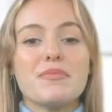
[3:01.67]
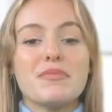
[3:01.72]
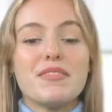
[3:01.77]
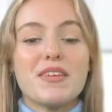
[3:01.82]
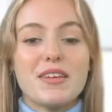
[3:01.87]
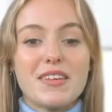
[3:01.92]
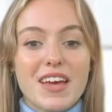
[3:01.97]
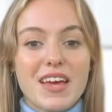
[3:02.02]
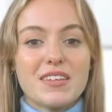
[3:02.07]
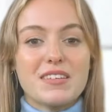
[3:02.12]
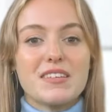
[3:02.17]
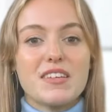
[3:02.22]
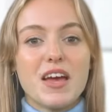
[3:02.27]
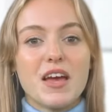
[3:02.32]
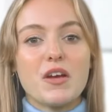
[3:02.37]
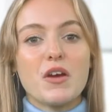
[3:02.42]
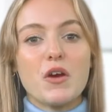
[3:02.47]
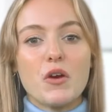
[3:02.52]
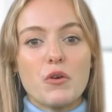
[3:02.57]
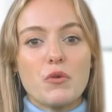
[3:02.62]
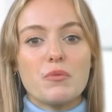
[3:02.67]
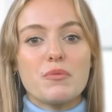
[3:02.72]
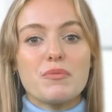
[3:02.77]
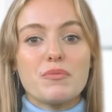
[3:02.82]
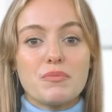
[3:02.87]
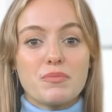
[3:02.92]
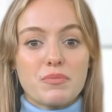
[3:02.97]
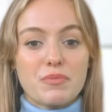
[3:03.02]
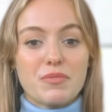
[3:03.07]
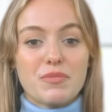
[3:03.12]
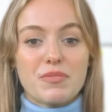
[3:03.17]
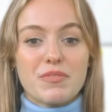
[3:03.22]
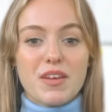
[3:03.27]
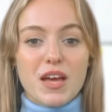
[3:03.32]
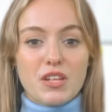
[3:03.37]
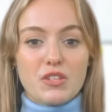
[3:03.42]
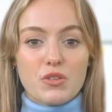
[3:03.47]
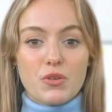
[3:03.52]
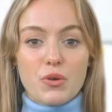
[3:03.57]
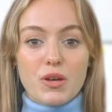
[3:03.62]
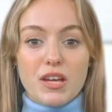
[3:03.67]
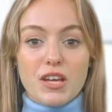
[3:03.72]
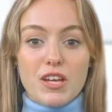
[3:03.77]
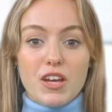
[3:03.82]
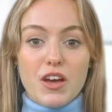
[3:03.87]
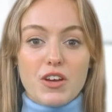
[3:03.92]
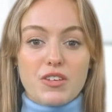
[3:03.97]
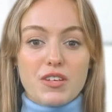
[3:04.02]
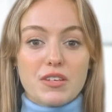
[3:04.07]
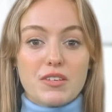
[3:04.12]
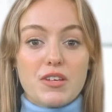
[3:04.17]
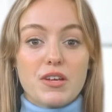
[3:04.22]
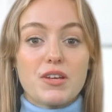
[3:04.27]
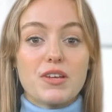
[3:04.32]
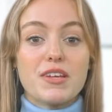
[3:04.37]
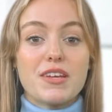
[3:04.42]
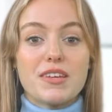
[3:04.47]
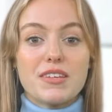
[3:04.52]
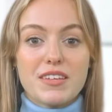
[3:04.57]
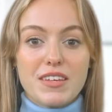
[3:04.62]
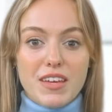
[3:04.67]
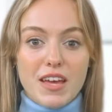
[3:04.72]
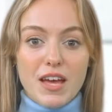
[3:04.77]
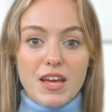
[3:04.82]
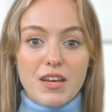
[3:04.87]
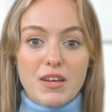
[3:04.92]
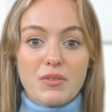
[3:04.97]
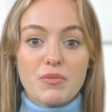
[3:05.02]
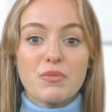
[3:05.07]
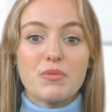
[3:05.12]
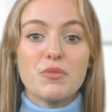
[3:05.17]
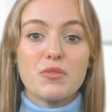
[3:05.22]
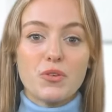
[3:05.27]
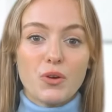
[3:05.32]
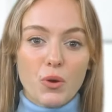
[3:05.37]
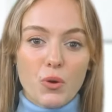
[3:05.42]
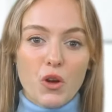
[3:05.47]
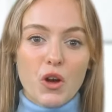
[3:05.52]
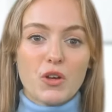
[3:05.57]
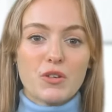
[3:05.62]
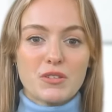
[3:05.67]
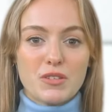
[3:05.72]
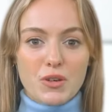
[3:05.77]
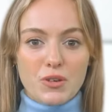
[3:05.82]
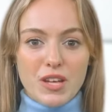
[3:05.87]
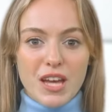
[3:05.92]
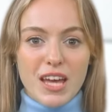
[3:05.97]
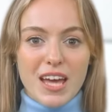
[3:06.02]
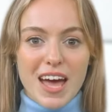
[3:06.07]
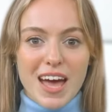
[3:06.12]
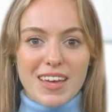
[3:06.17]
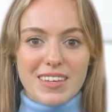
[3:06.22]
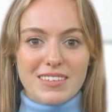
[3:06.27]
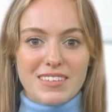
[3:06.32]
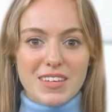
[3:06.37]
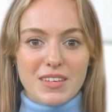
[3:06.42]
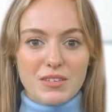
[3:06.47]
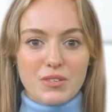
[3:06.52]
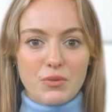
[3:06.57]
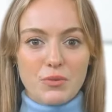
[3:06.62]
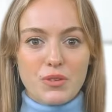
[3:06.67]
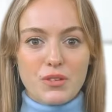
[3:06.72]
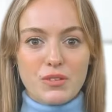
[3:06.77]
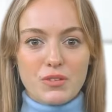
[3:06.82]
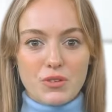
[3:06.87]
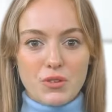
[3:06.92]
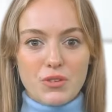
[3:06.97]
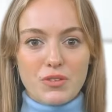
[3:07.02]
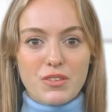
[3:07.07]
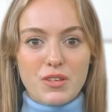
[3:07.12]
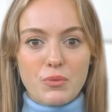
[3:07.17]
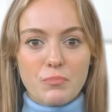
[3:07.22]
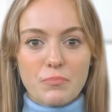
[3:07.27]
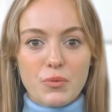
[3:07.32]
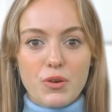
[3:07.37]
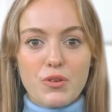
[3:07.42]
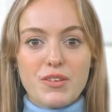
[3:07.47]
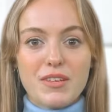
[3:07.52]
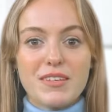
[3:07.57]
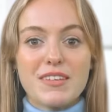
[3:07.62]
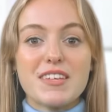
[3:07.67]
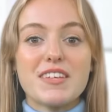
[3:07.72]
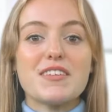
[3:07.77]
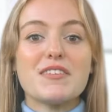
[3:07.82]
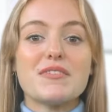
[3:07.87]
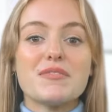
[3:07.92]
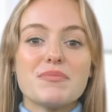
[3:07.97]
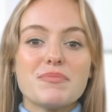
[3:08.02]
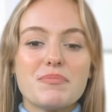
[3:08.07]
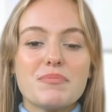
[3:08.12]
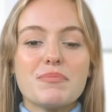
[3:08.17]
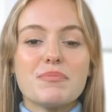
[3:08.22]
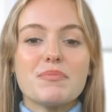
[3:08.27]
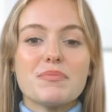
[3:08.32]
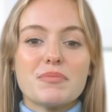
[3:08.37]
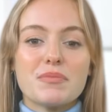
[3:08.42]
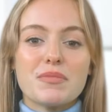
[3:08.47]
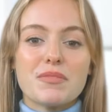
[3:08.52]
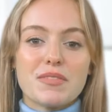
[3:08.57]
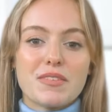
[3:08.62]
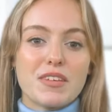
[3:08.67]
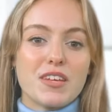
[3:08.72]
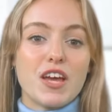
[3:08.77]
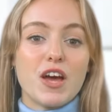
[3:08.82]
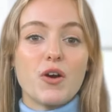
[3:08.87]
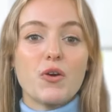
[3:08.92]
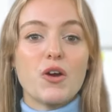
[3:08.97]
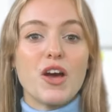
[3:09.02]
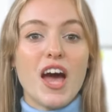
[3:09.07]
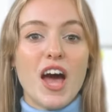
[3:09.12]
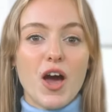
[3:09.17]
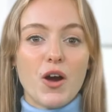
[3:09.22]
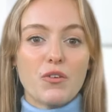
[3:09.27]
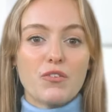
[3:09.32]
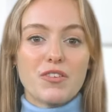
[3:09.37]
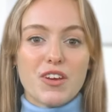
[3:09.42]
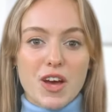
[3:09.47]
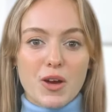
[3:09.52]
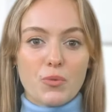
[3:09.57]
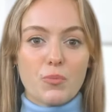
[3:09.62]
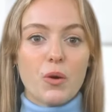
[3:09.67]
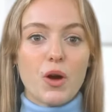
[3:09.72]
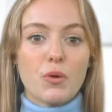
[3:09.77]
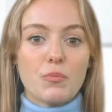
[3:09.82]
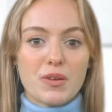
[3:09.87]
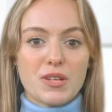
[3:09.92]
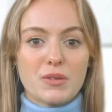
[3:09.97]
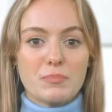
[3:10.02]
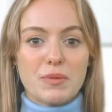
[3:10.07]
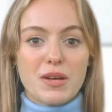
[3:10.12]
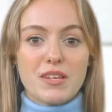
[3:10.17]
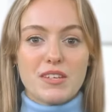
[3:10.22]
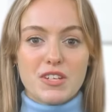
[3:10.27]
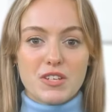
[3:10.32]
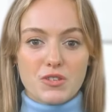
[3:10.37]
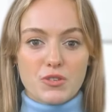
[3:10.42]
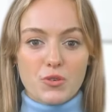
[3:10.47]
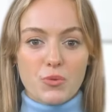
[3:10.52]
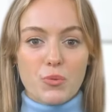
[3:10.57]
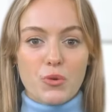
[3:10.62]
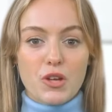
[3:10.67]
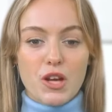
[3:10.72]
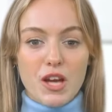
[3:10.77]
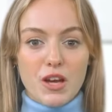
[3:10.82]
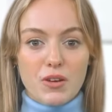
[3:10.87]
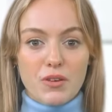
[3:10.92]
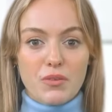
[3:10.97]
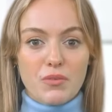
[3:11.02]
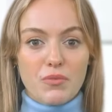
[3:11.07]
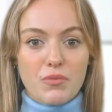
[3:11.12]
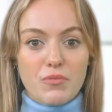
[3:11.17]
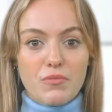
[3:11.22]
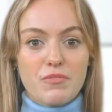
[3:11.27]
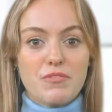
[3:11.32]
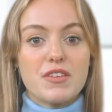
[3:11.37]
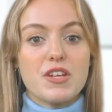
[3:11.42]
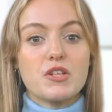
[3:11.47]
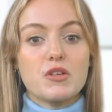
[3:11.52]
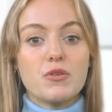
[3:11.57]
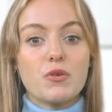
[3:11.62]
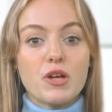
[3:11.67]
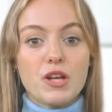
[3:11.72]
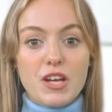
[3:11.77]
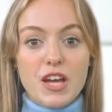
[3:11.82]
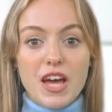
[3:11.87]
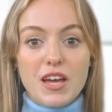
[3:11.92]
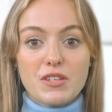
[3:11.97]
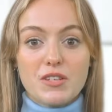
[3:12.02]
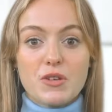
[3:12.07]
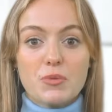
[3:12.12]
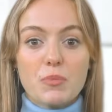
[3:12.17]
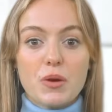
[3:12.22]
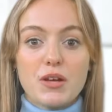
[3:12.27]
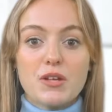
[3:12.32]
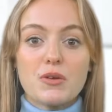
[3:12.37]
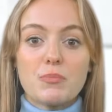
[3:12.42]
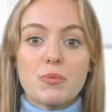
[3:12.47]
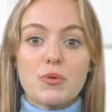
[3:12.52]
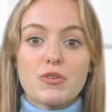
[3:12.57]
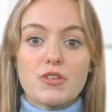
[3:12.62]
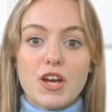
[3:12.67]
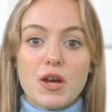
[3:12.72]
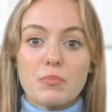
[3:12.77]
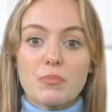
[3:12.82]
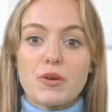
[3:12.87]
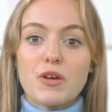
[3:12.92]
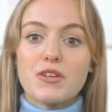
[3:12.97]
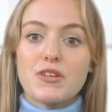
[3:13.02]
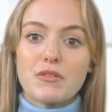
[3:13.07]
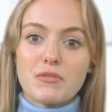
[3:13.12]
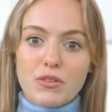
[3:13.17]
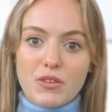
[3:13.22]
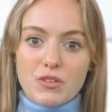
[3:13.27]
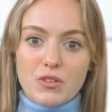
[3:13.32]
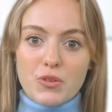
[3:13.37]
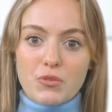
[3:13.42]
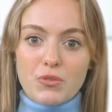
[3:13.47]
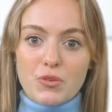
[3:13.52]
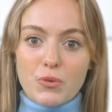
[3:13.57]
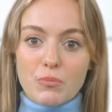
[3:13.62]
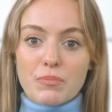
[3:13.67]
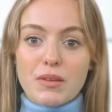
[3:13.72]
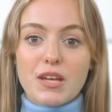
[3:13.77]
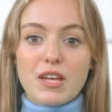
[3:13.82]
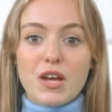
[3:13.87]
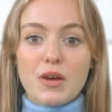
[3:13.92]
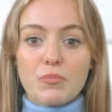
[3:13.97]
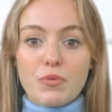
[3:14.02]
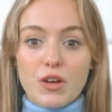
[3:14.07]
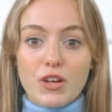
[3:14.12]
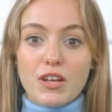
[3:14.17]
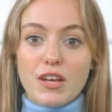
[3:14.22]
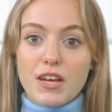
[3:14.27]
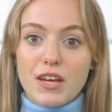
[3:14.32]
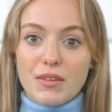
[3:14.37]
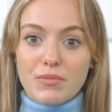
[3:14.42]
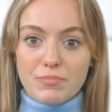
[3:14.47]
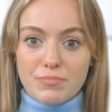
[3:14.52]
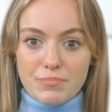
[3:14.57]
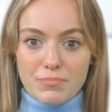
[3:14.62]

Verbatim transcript: But that's not all. By joining our community today, you'll also get access to exclusive bonuses. Get our health and wellness business toolkit, featuring customizable templates for social media marketing.